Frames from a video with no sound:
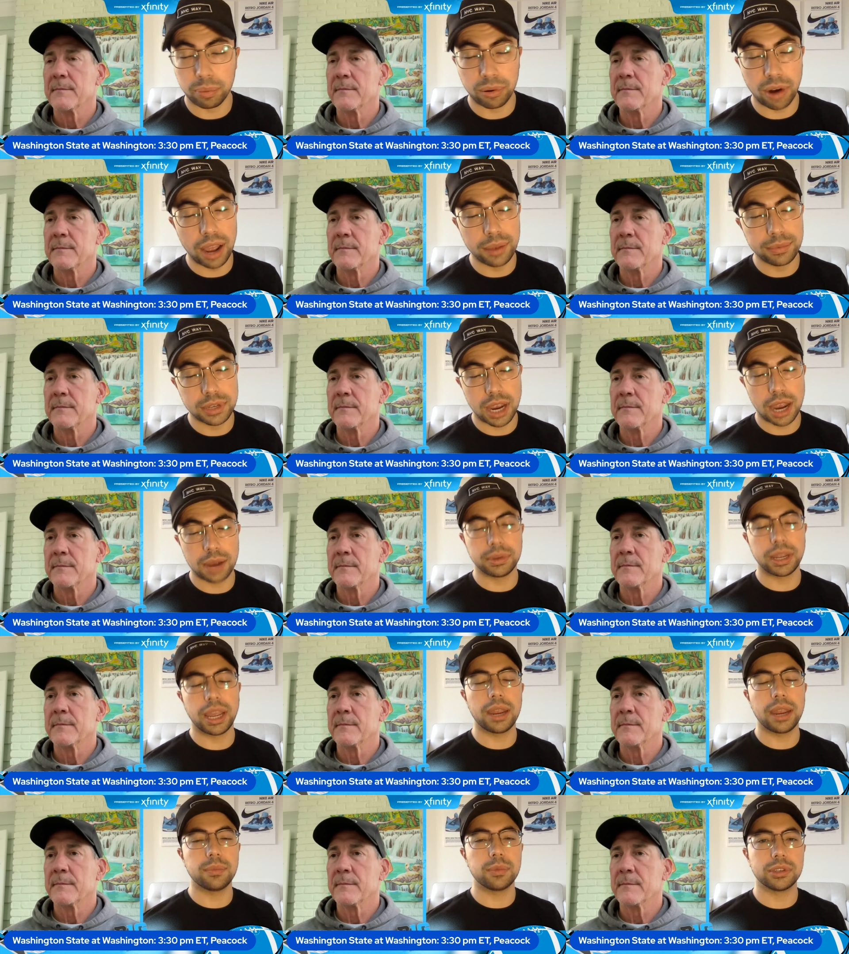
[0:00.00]
Speaker 1: primetime
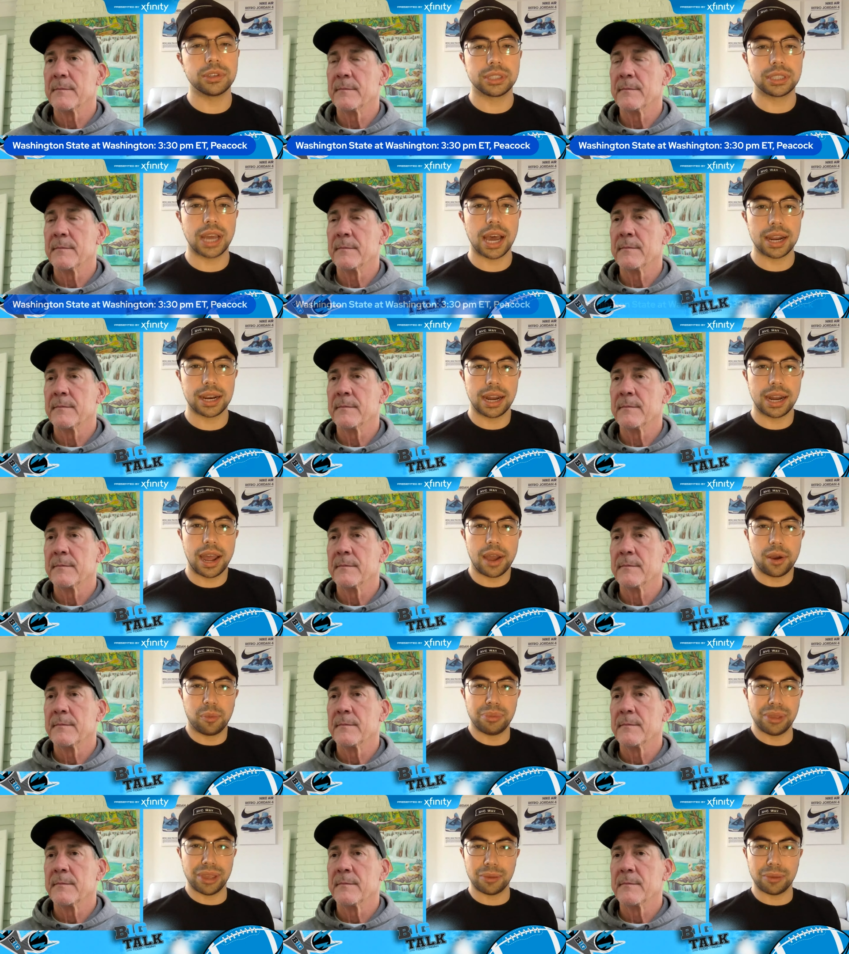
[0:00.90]
game, which Todd and I will
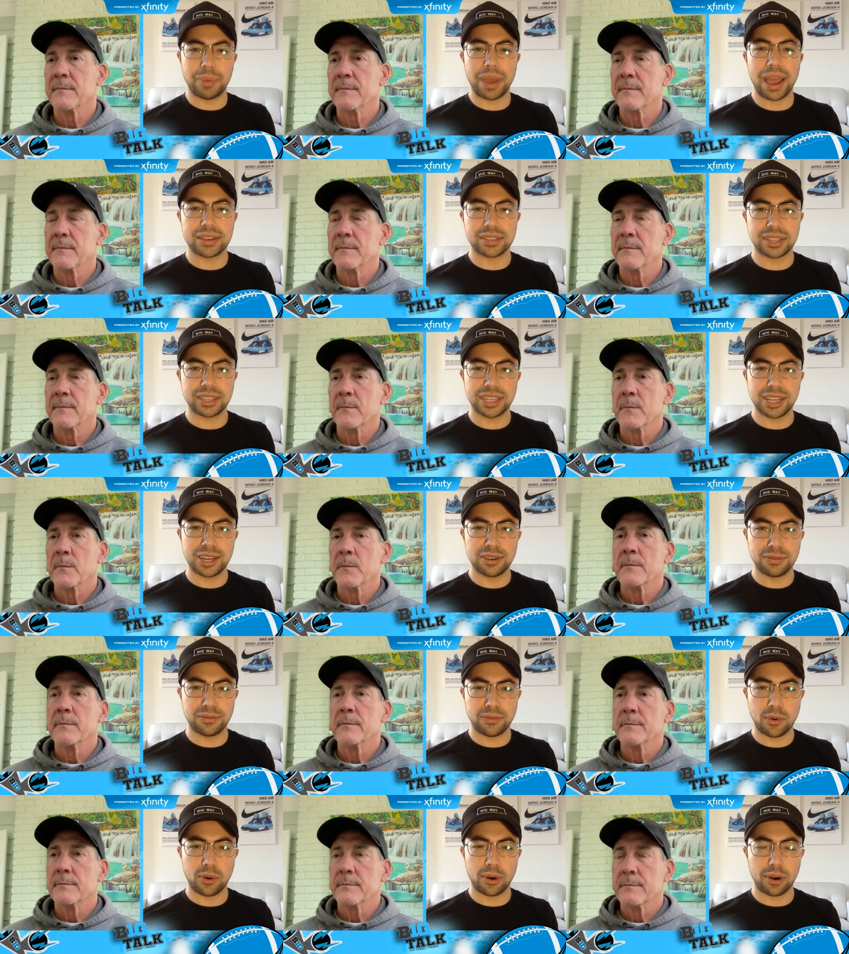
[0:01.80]
be in Pasadena
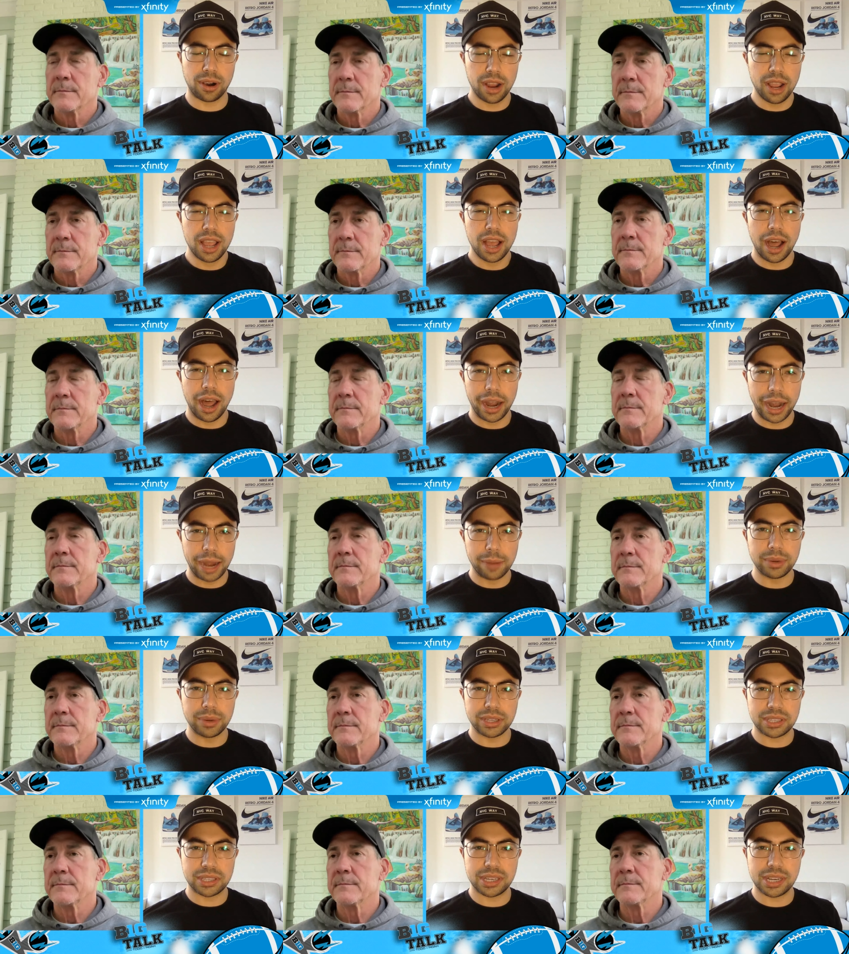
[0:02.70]
for, on
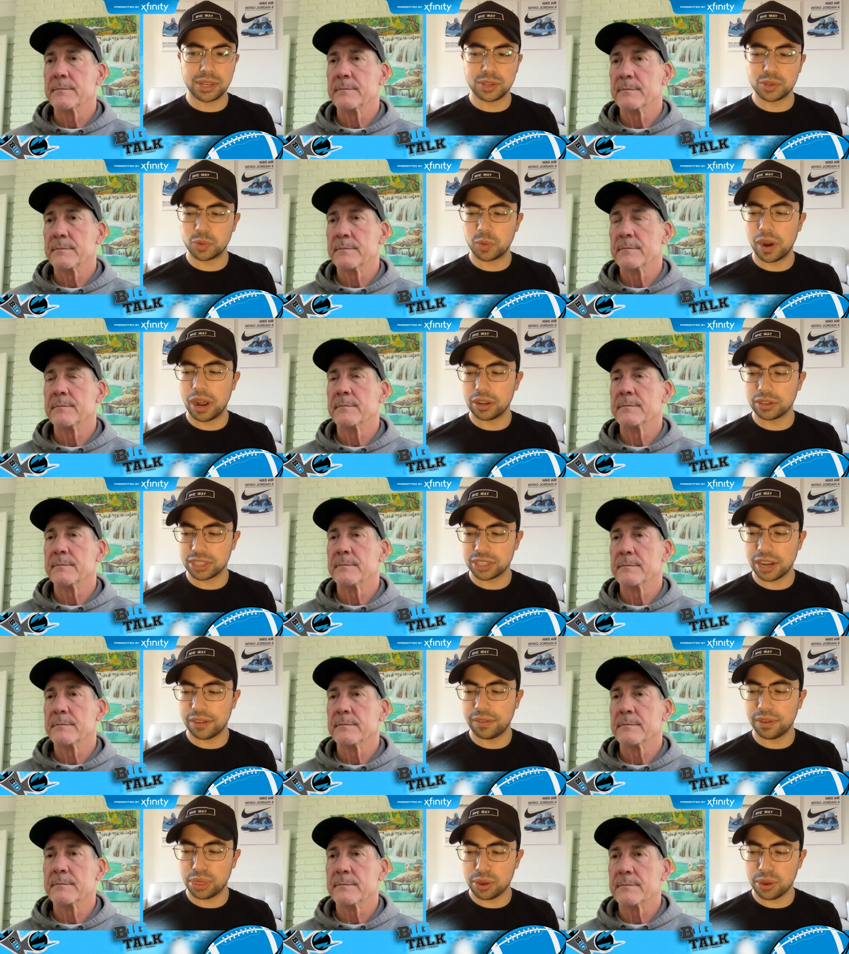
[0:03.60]
NBC as well.
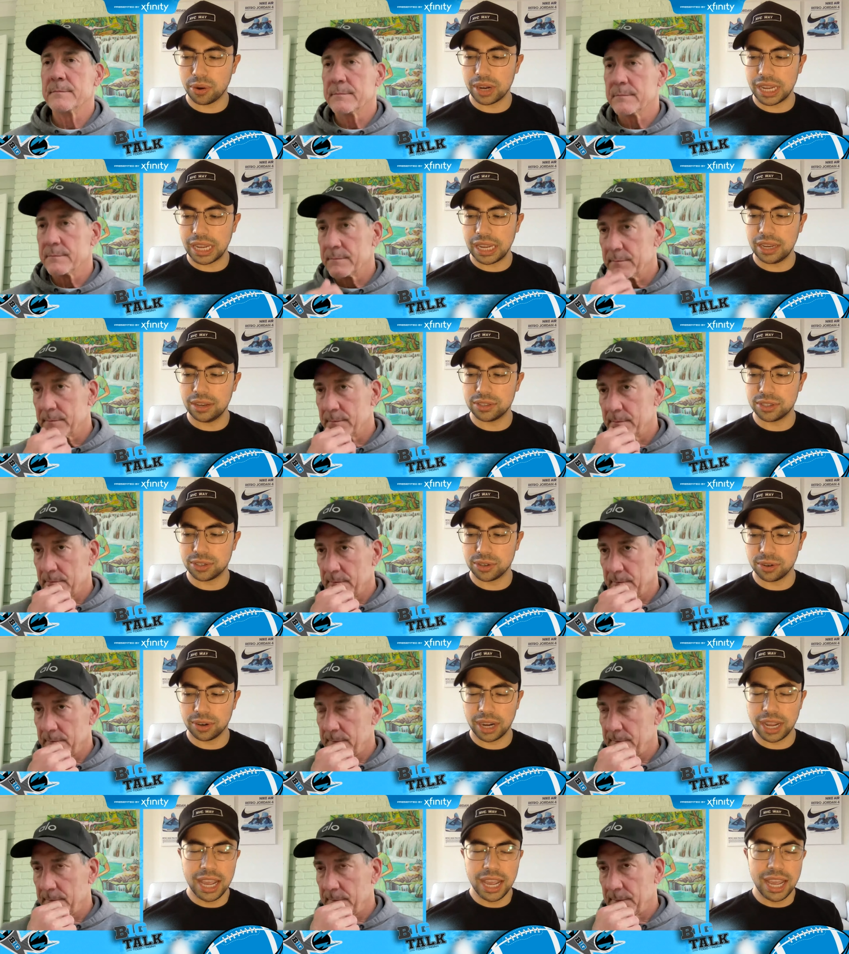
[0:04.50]
7:30 Eastern,